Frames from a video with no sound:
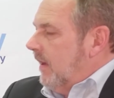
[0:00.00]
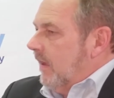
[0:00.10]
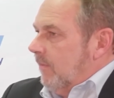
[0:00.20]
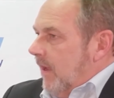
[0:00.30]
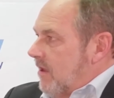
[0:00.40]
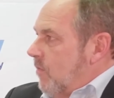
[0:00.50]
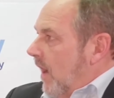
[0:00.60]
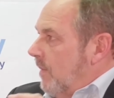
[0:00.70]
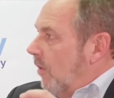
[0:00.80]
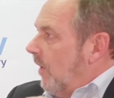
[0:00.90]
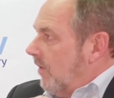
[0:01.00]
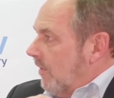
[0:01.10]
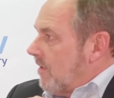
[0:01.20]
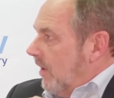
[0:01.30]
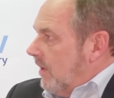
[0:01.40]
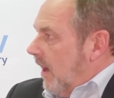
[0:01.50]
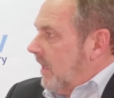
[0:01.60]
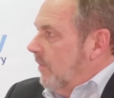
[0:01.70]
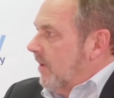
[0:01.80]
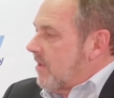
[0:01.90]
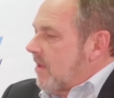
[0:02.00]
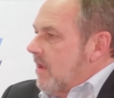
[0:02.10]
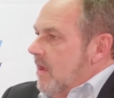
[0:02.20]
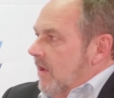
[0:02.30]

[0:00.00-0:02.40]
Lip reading: XY pointers on documents,